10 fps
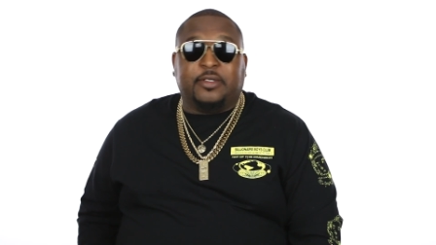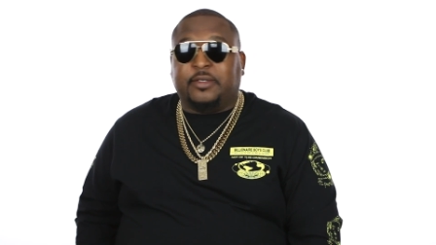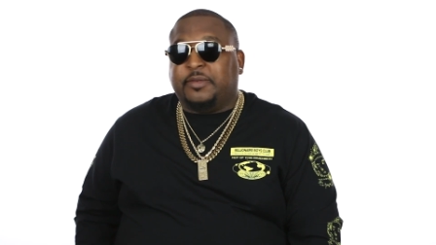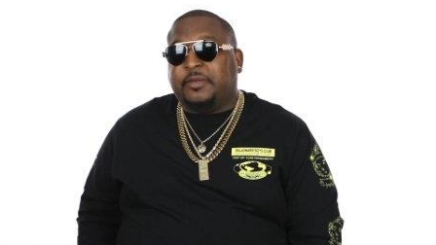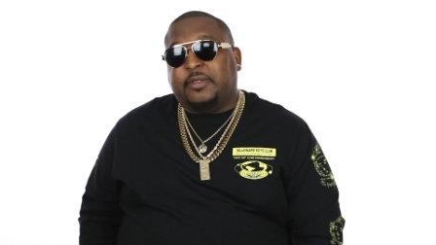the
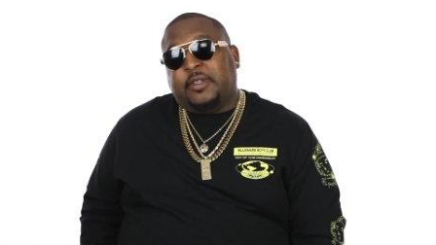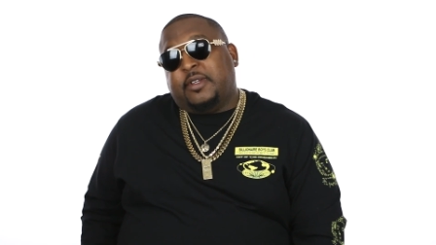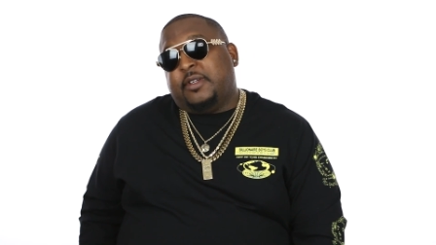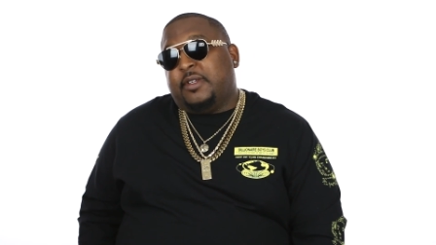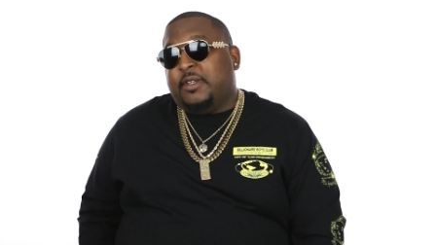
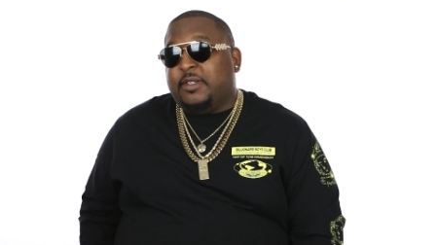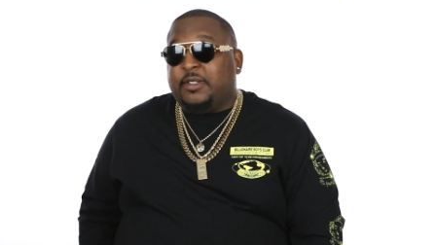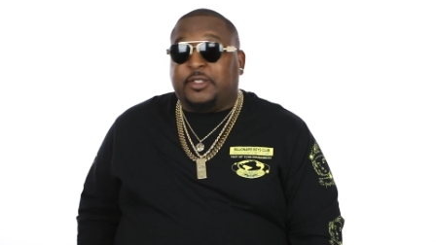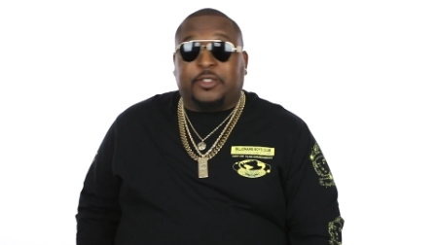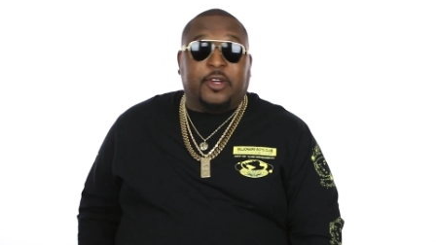
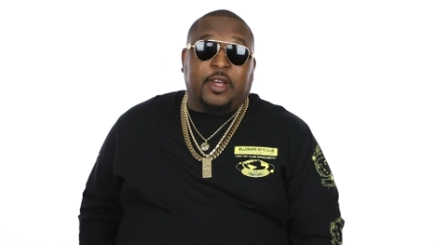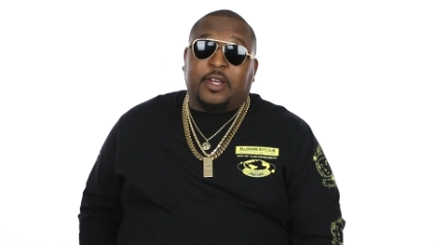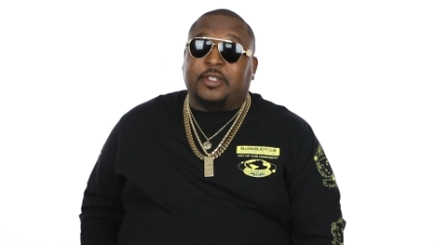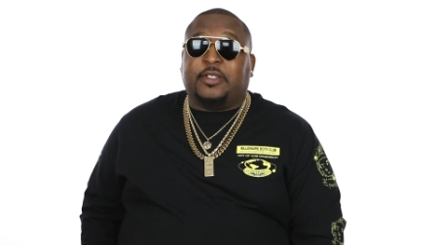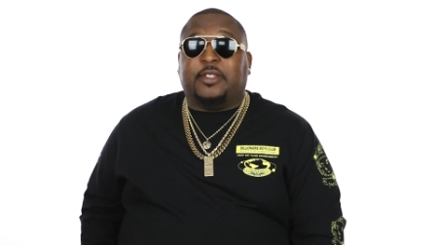the
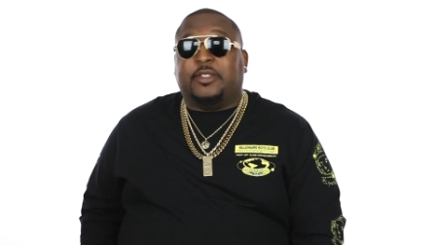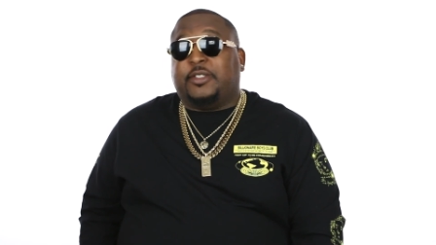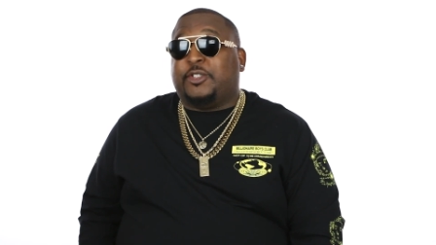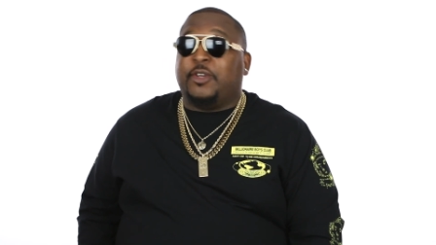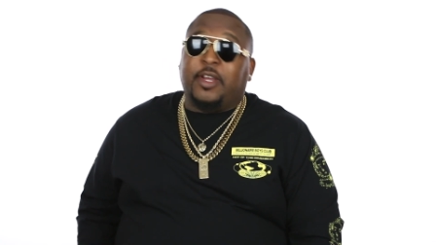drugs, the
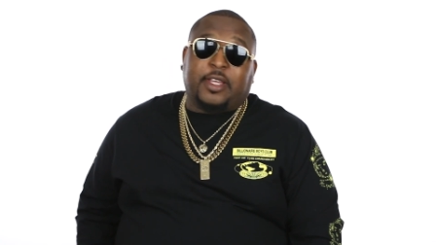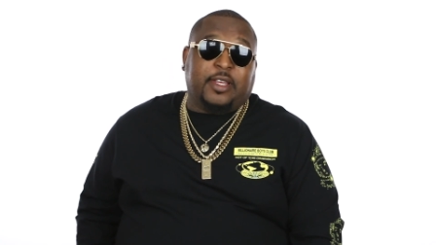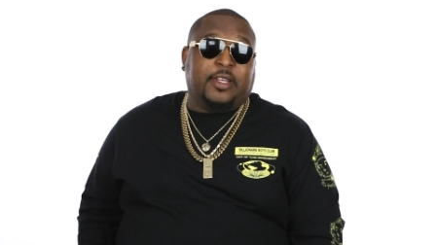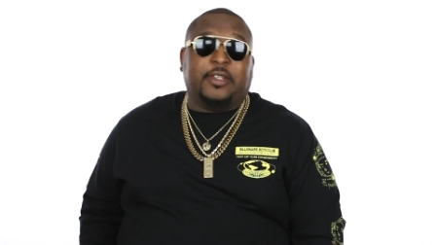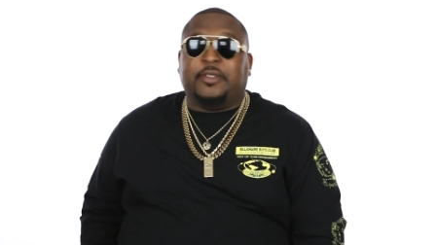
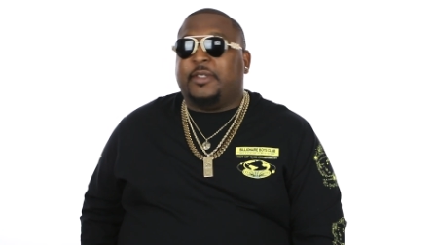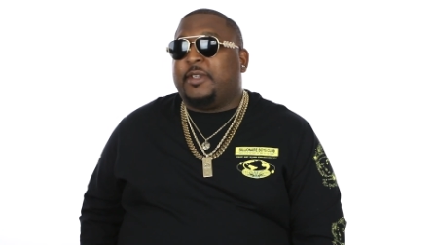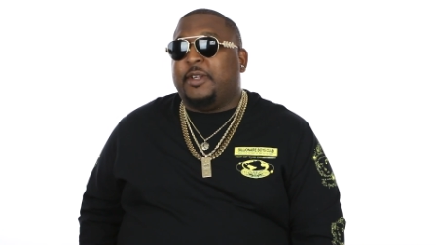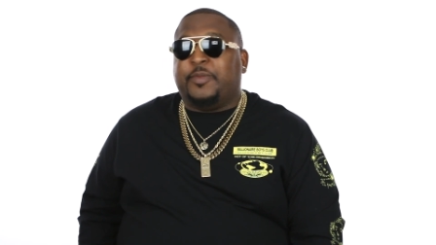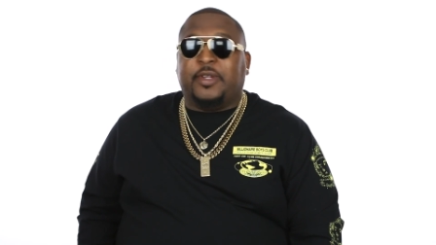trucking,
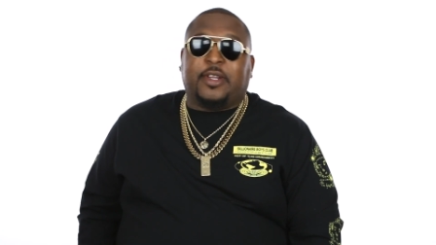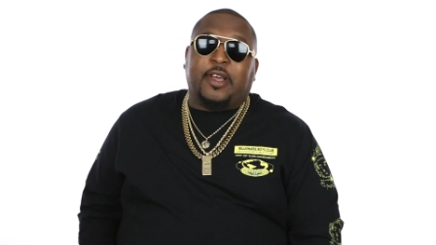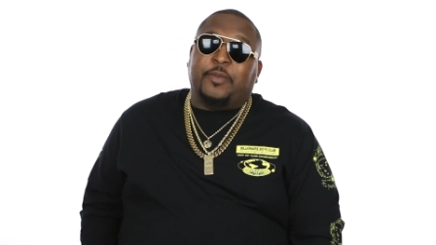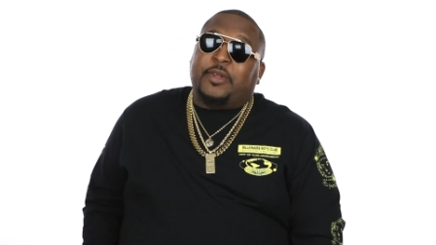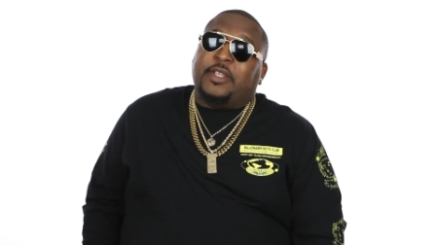could have been a
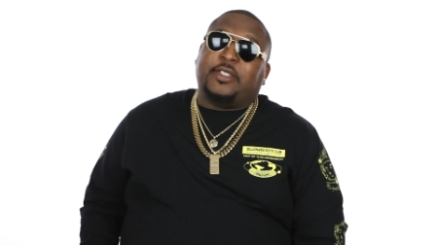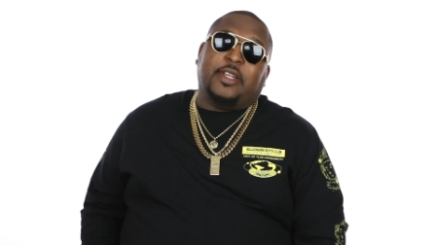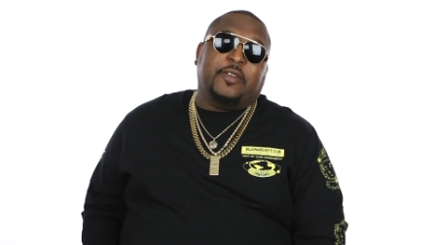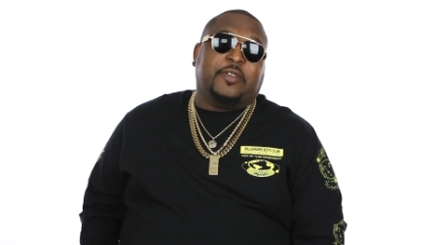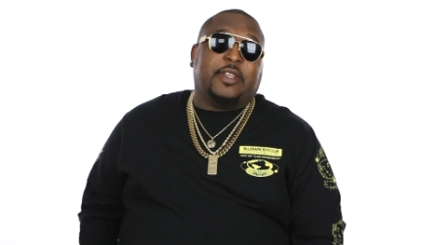combination
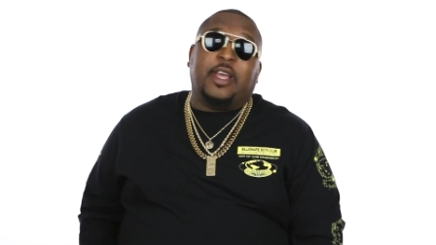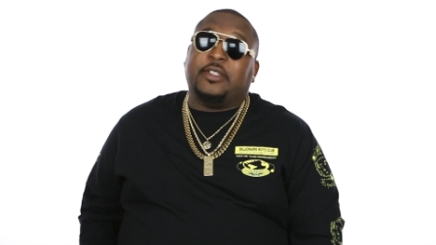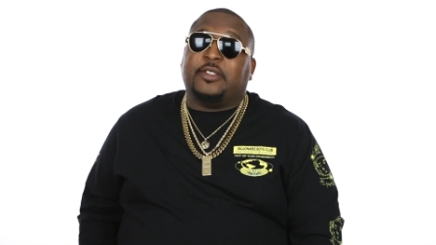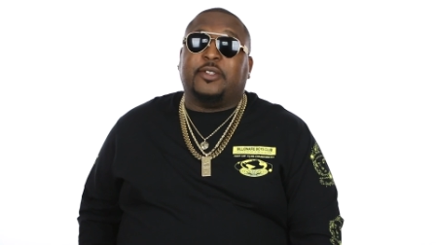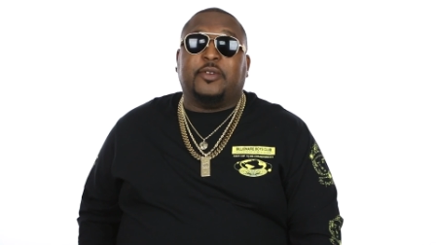of everything. I
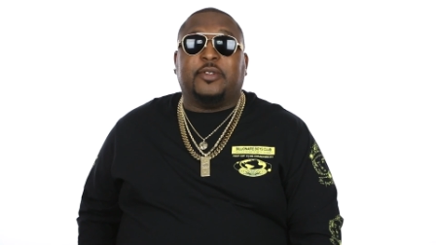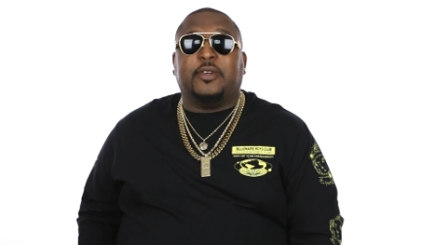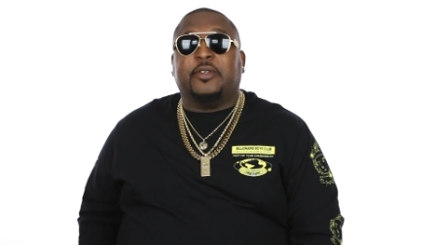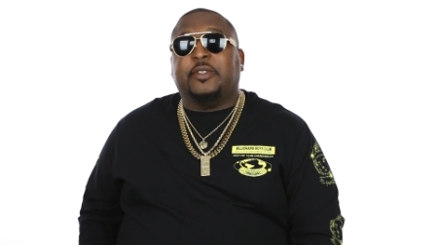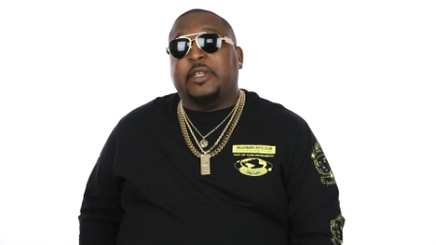just don't
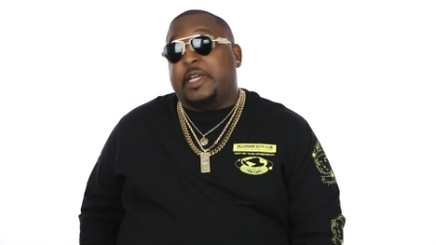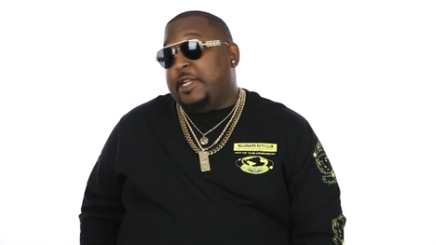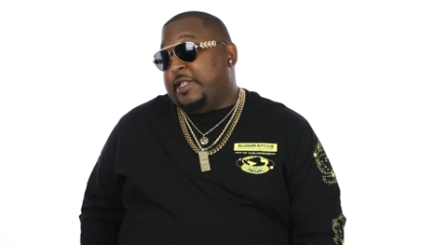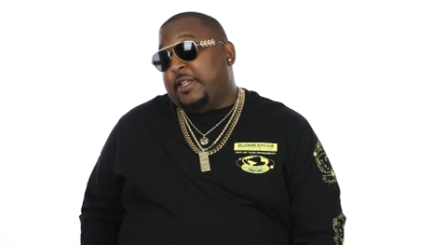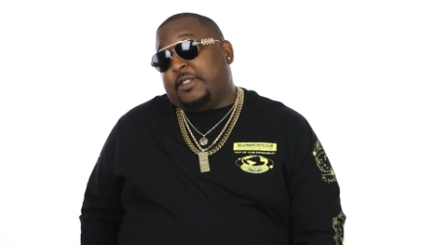know.
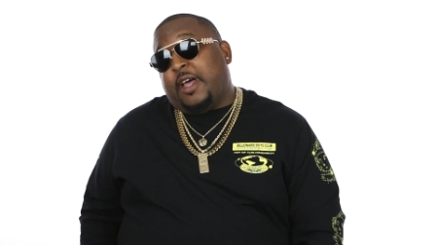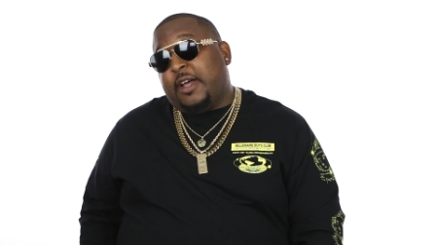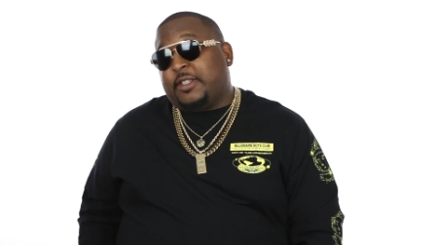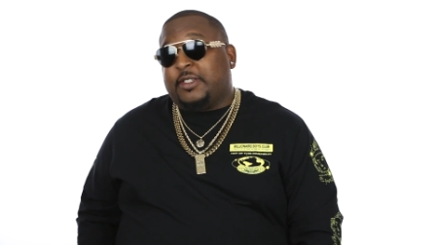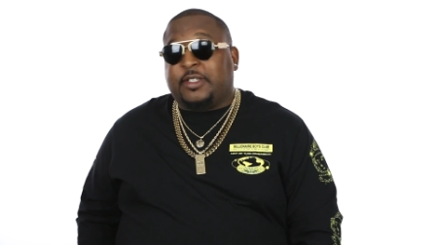The
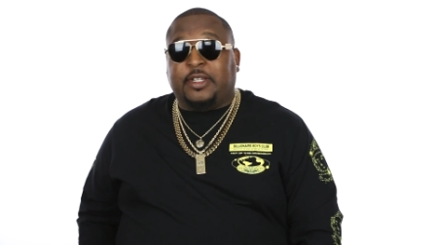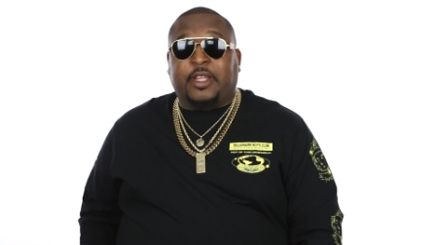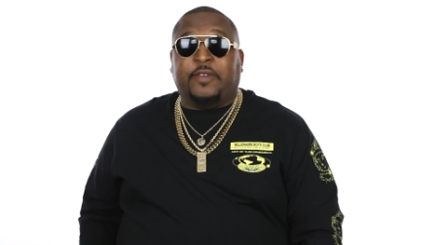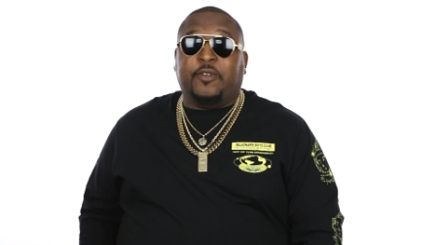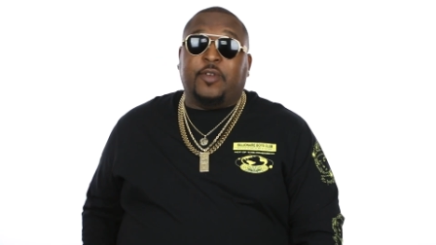doctors didn't
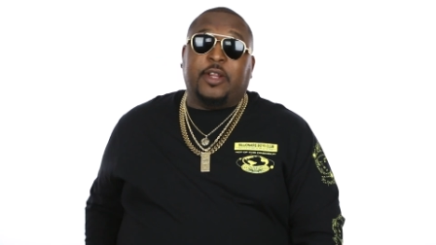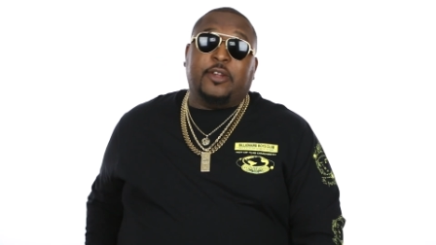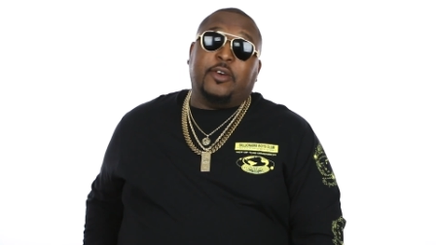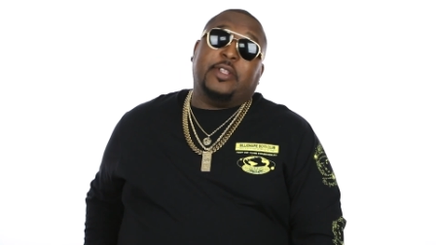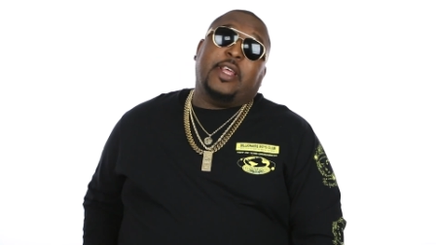even really
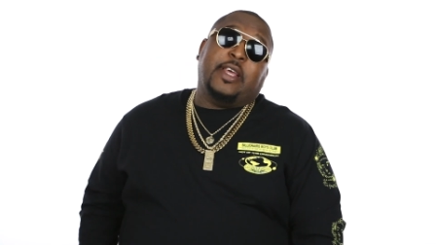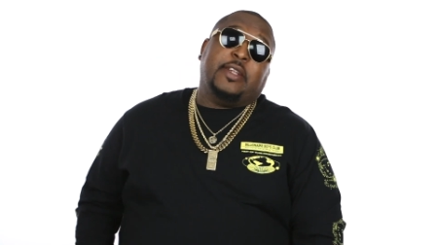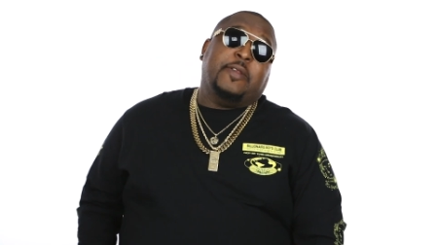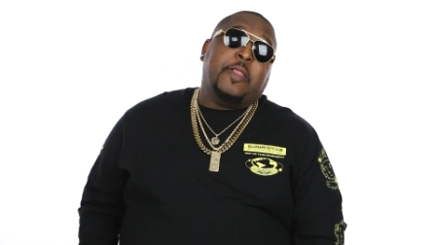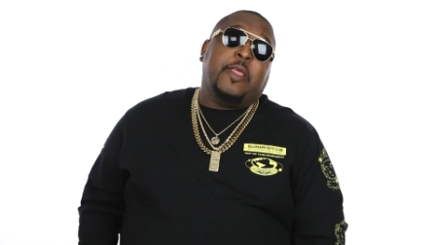know. And
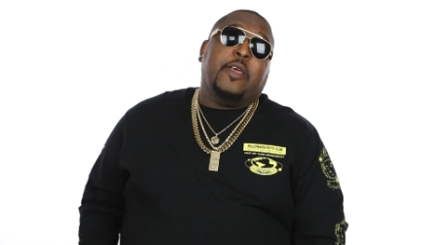then